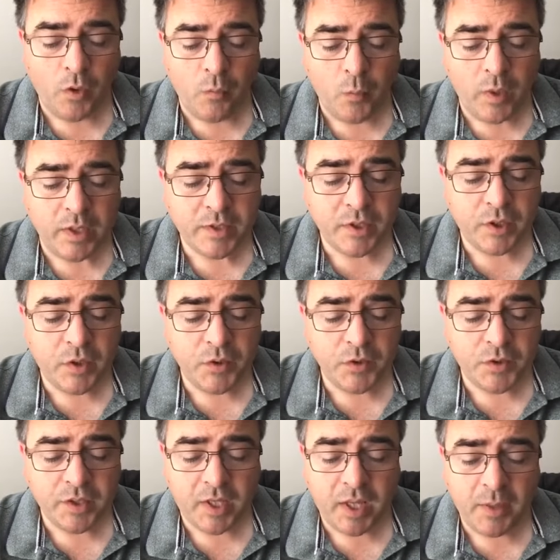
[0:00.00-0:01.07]
When his
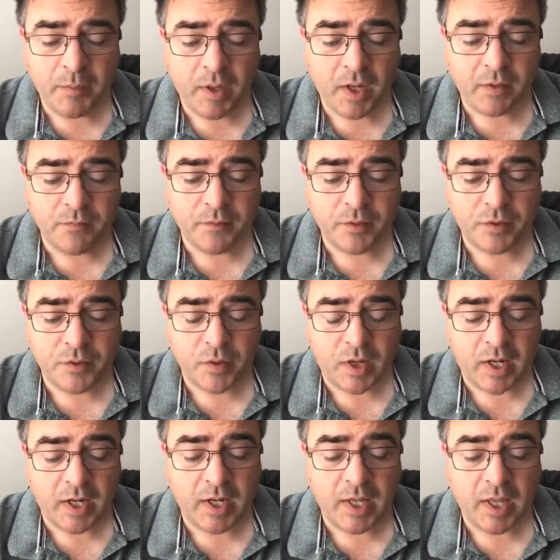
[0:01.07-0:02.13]
accusers came here for the
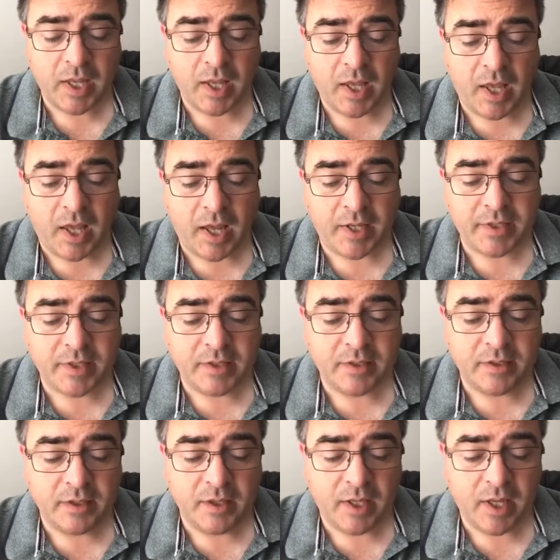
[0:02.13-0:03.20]
trial, I didn't
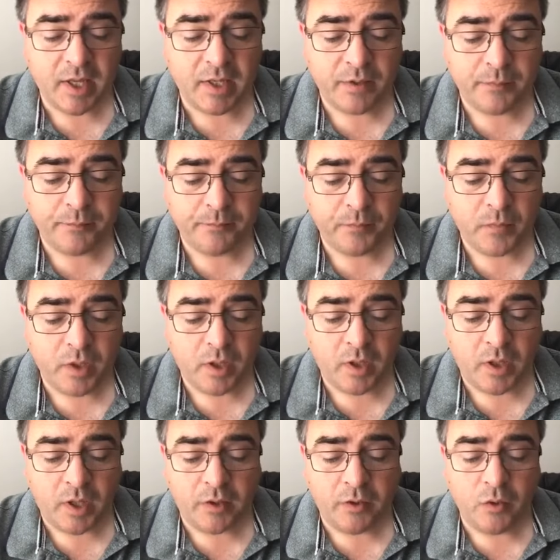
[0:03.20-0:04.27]
delay.
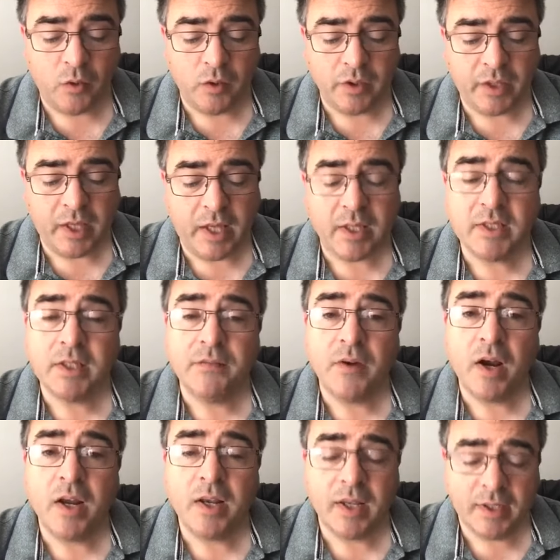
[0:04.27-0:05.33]
I called the case the
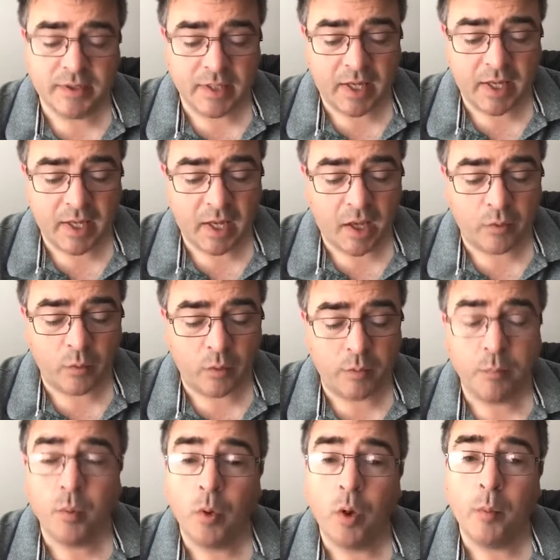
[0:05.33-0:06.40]
very next day and ordered
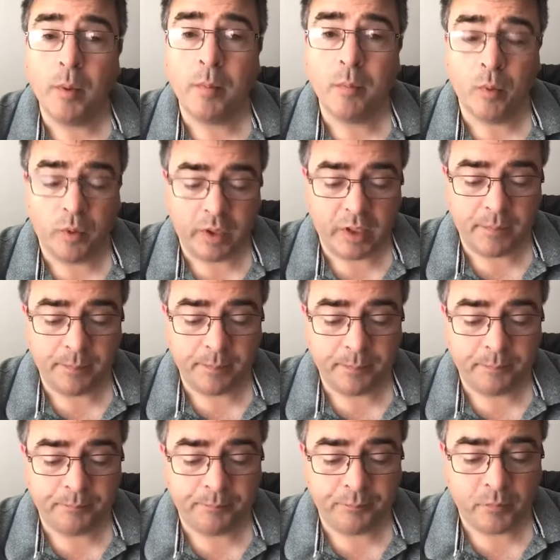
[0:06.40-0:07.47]
Paul be brought in.
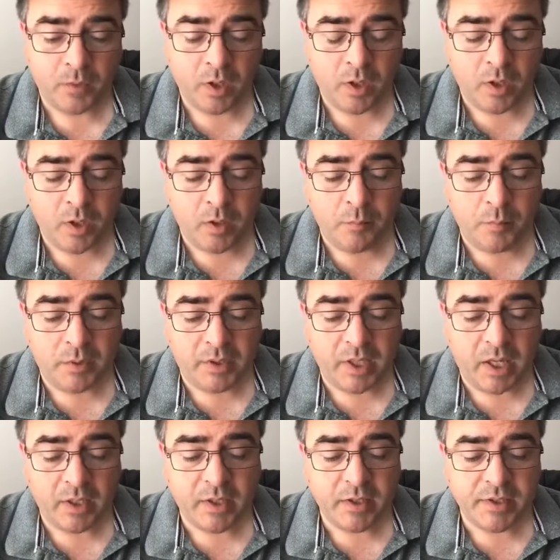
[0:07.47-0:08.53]
But the
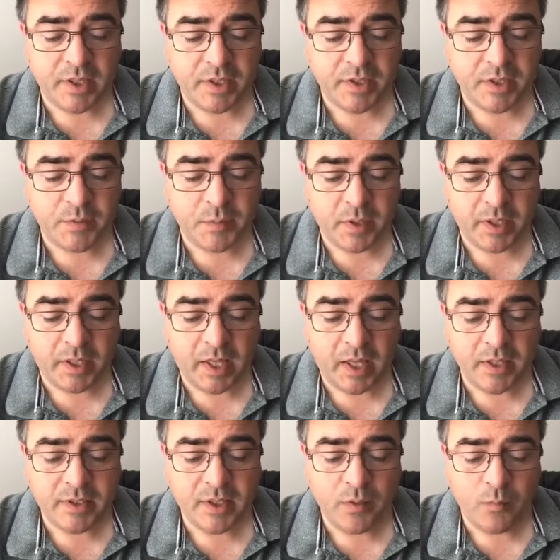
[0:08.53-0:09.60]
accusations made
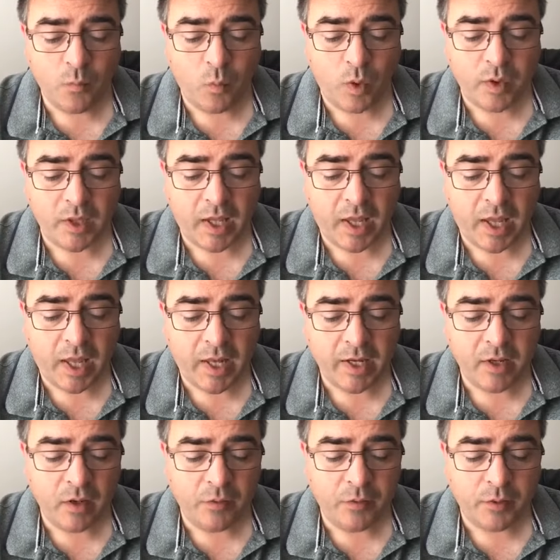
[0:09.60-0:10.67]
against him weren't
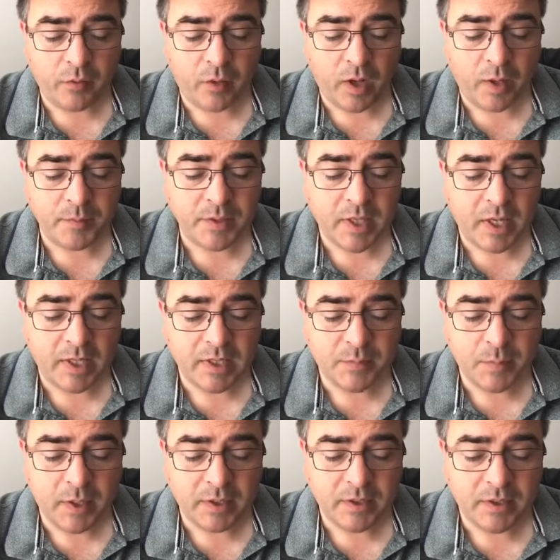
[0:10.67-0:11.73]
any of the crimes I
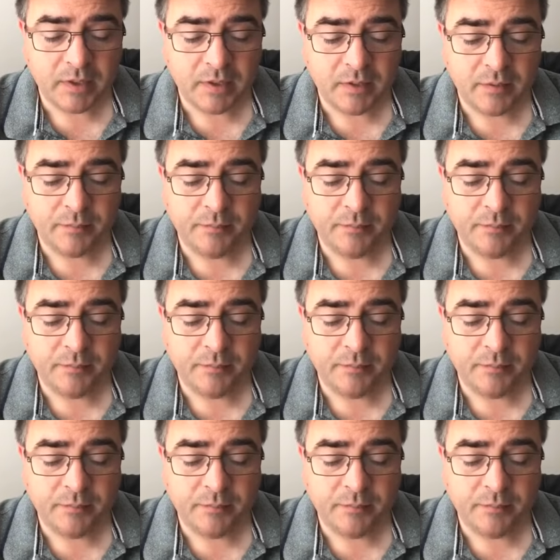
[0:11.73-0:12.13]
expected.